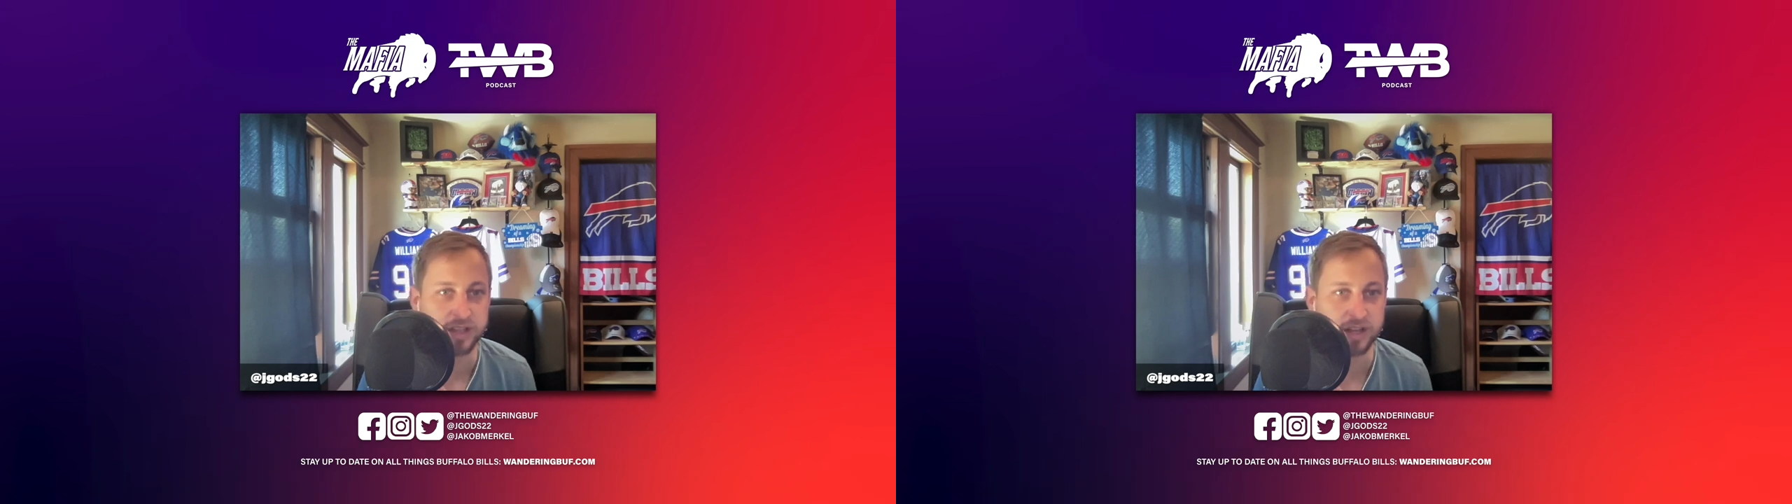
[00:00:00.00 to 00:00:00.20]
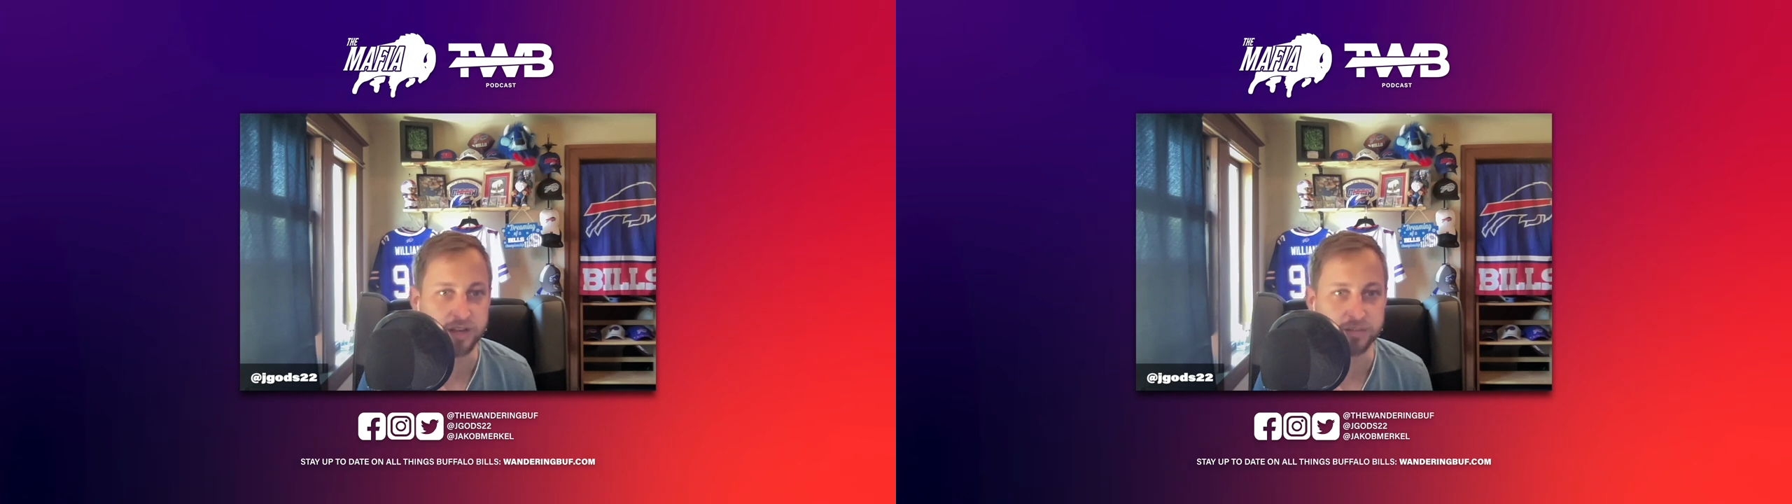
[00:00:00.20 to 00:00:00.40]

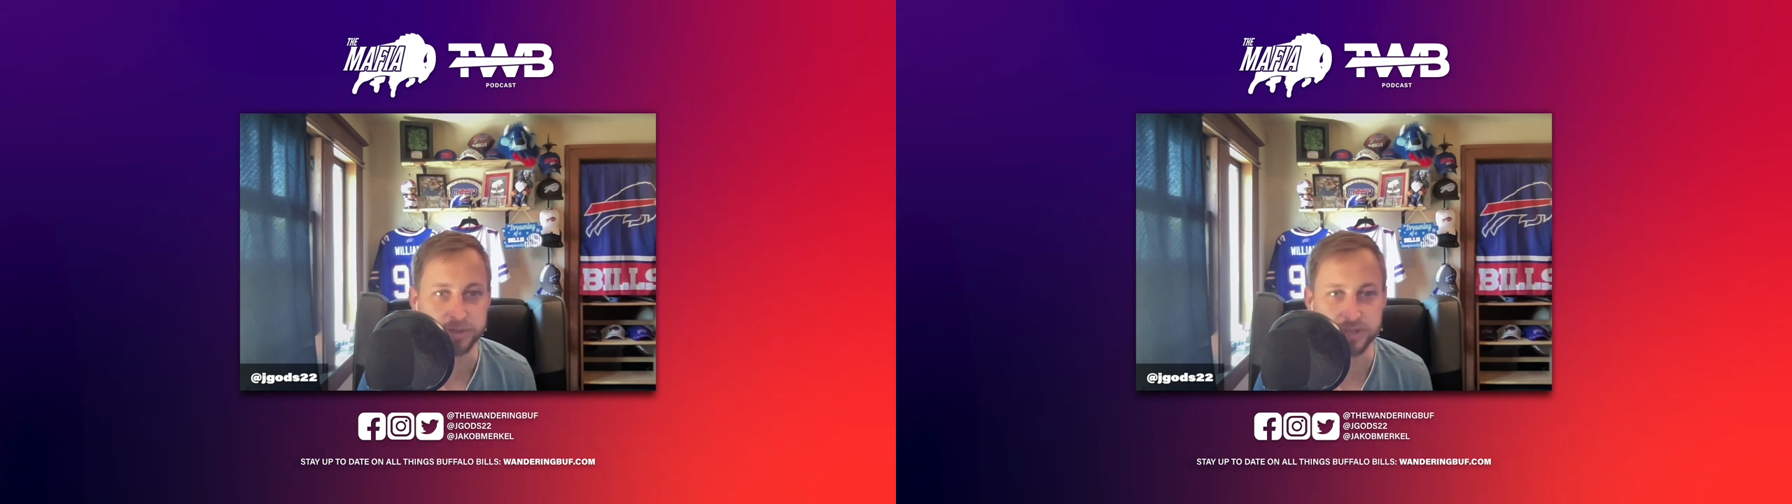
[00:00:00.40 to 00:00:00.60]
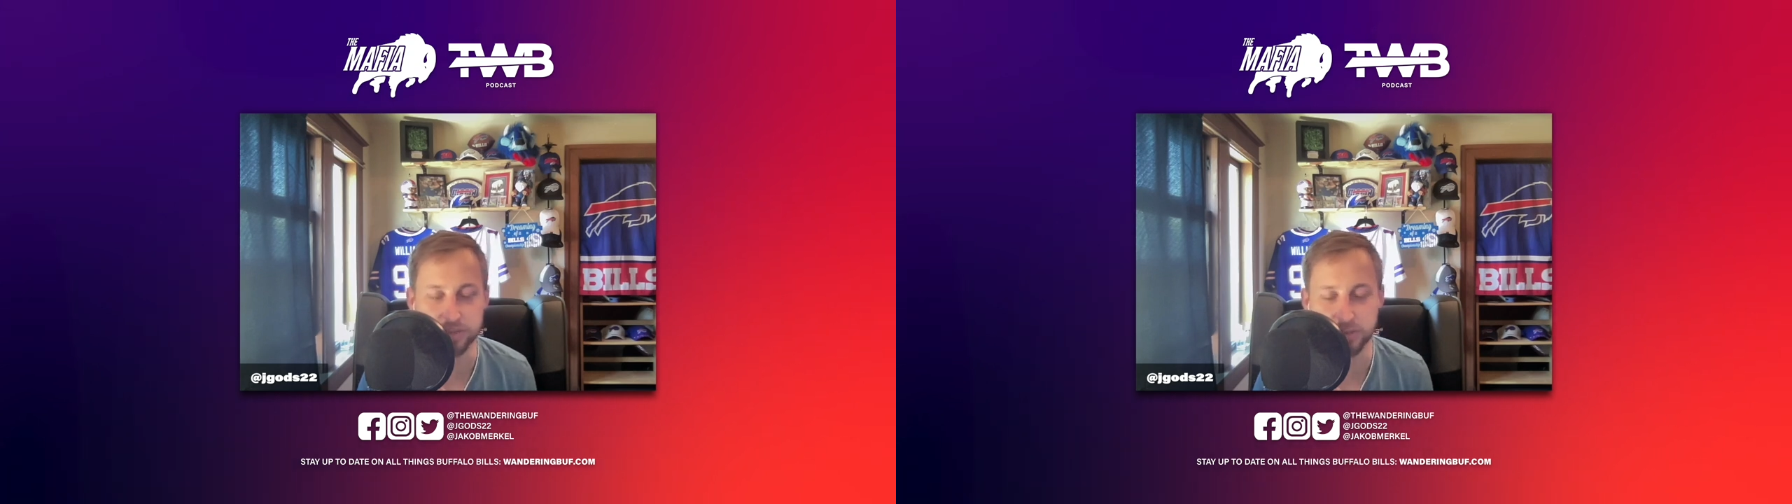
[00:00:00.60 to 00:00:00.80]

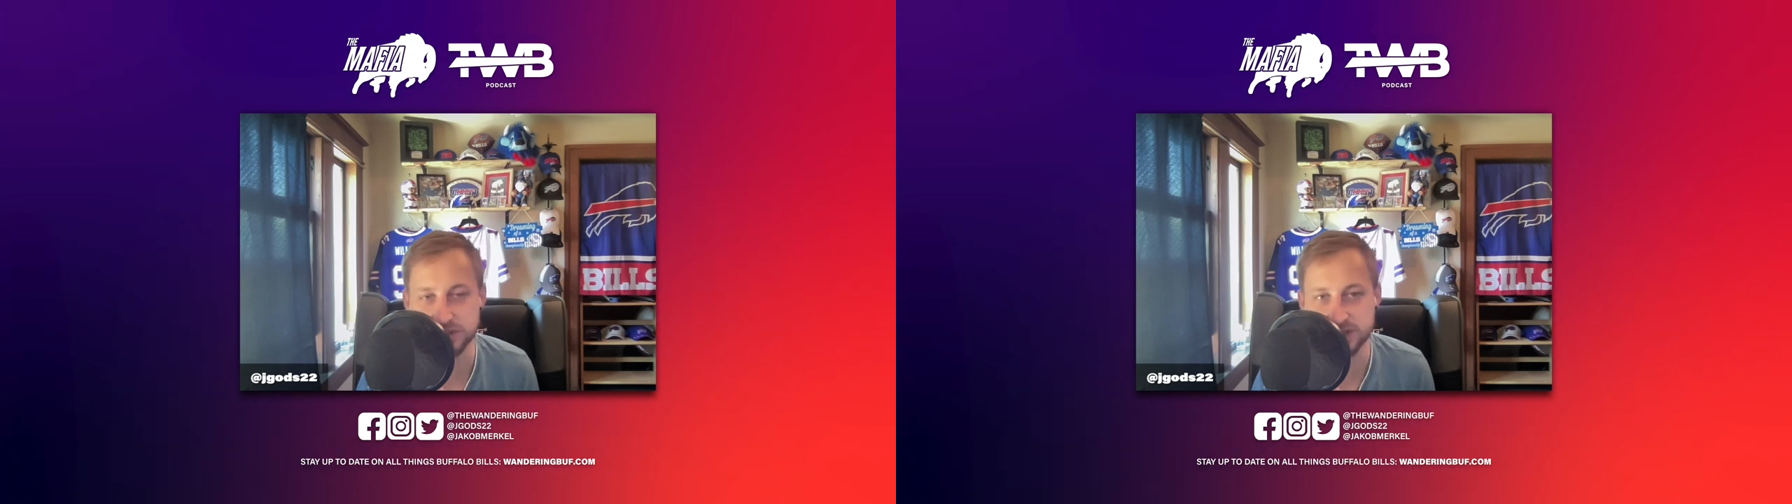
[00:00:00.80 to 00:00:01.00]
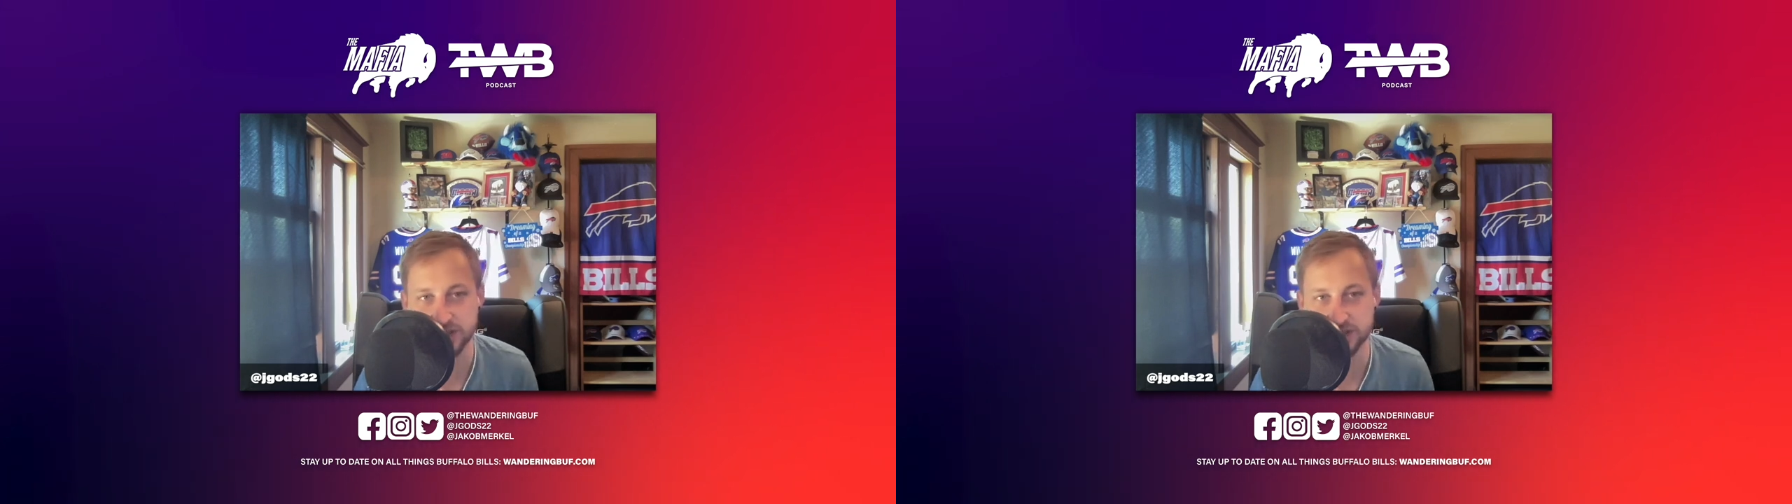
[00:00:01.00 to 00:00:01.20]
But he
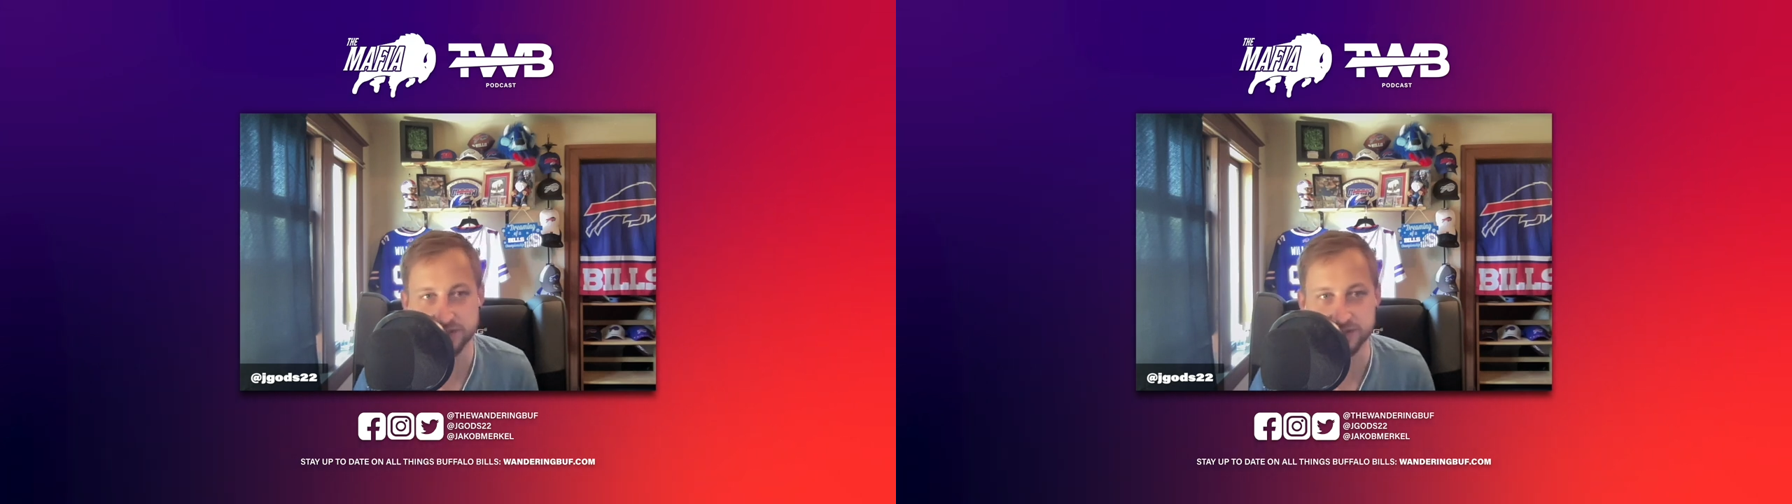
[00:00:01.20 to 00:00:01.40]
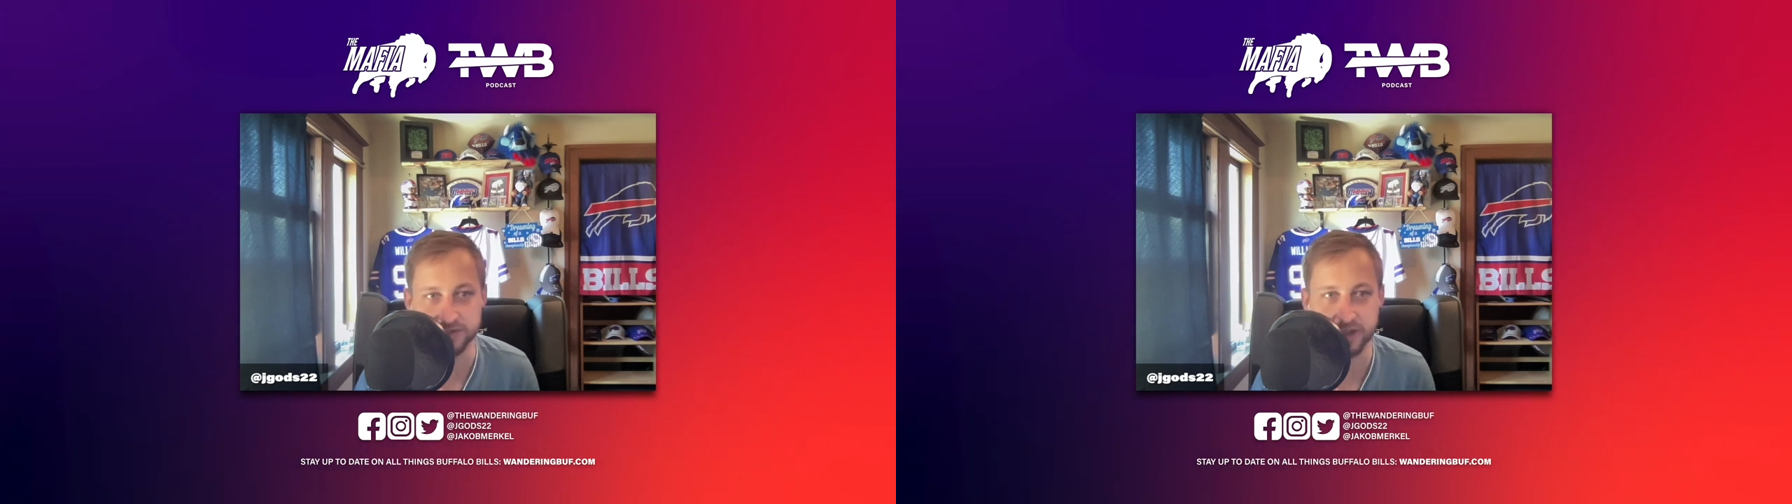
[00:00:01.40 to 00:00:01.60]
was kind
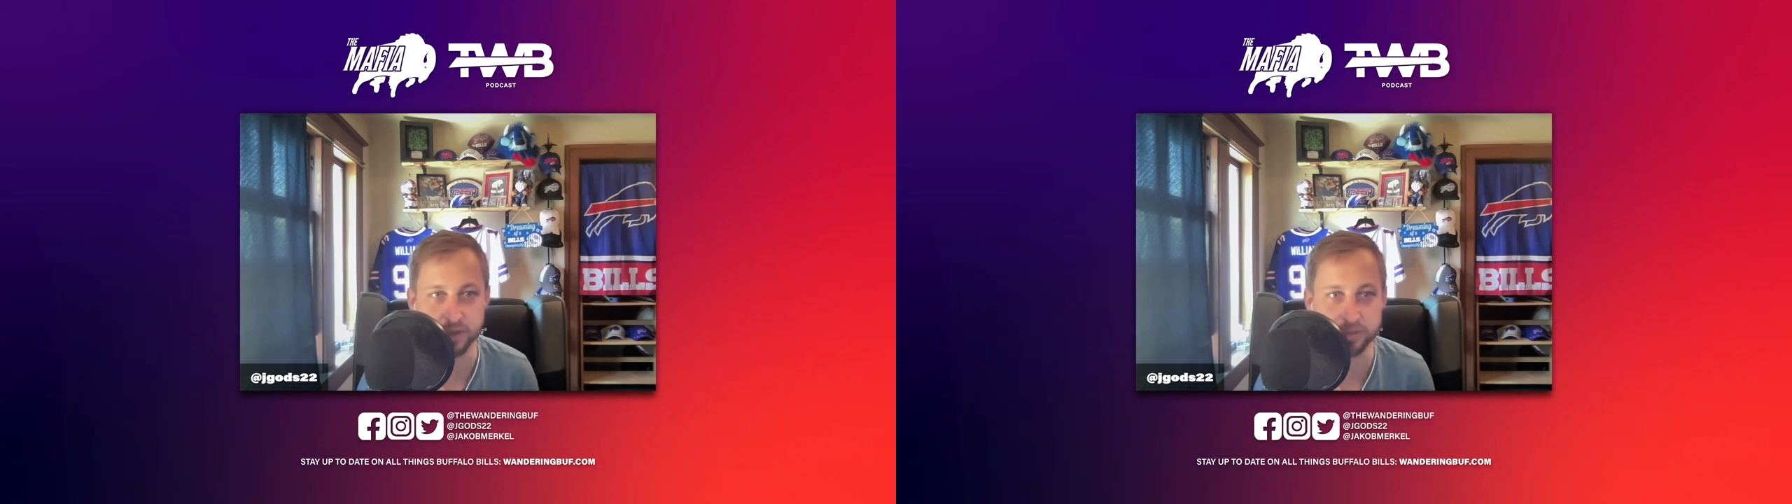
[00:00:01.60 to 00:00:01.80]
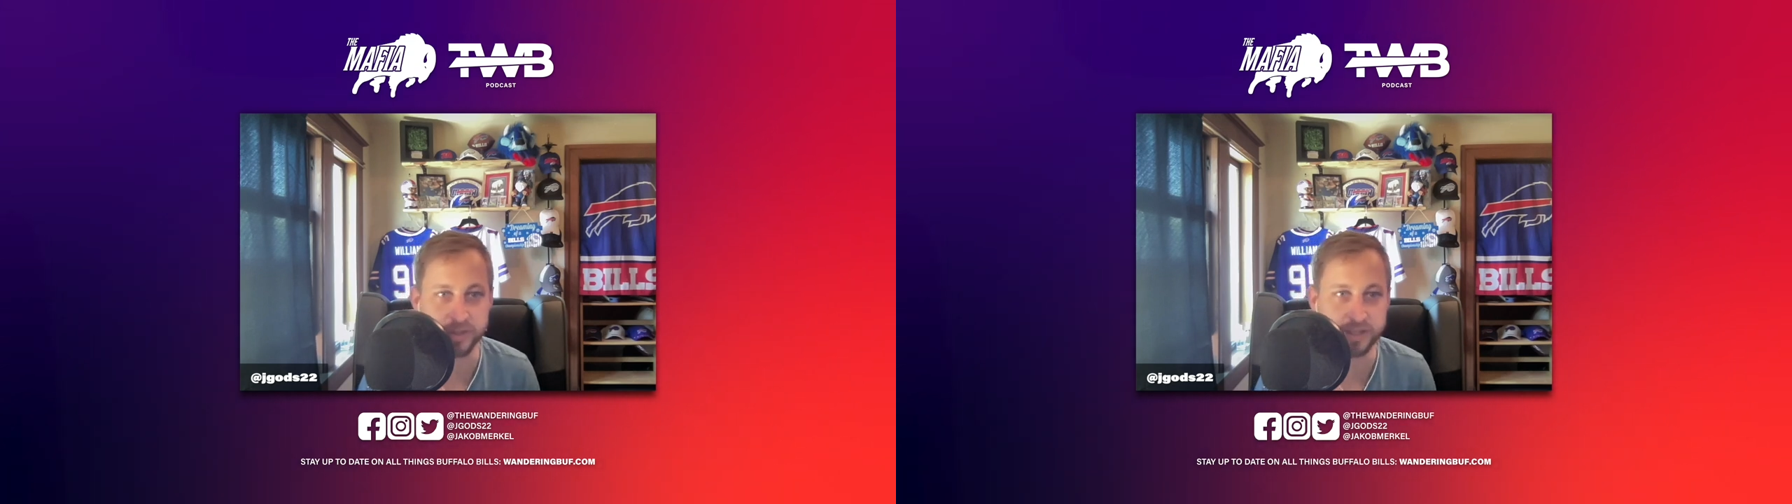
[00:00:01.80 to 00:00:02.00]
of
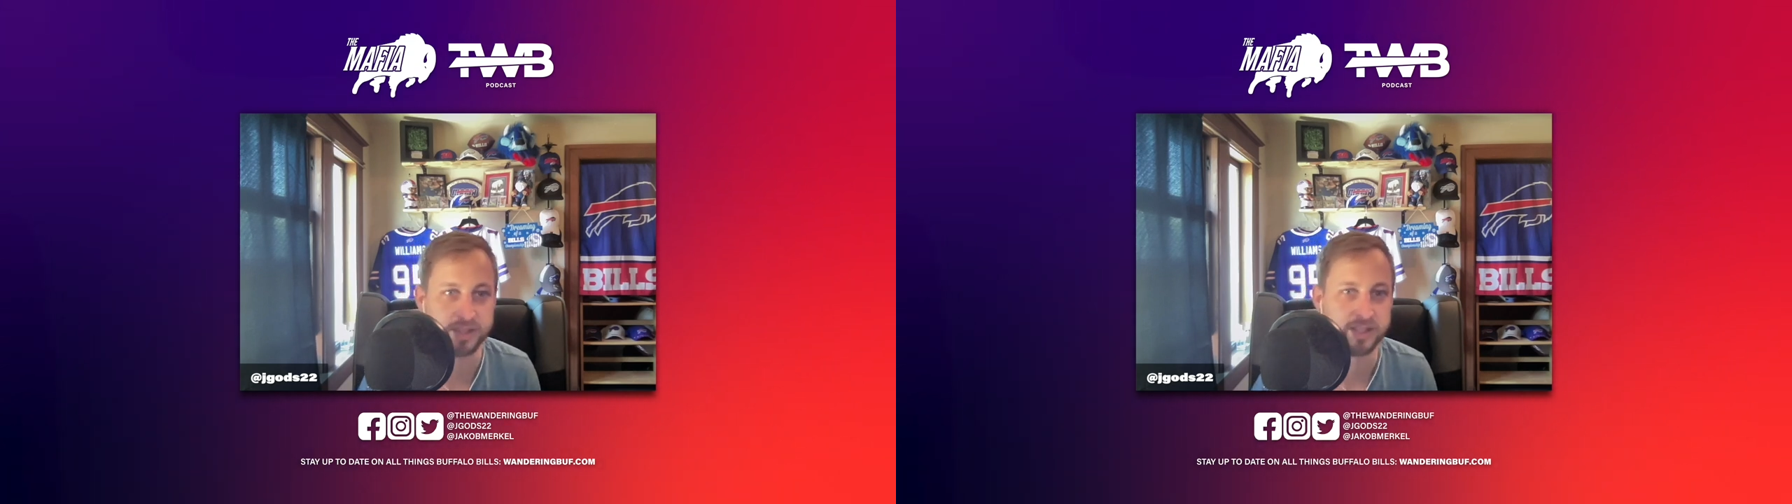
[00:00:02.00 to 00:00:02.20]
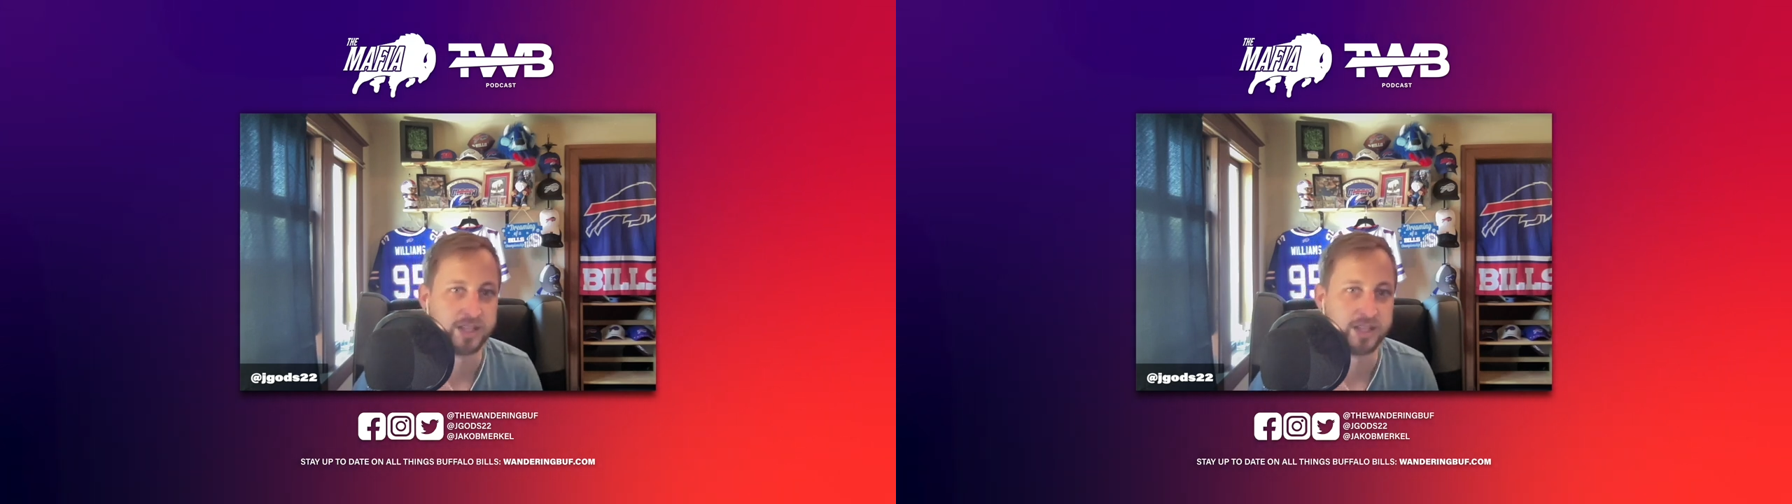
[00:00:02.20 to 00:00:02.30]
developing.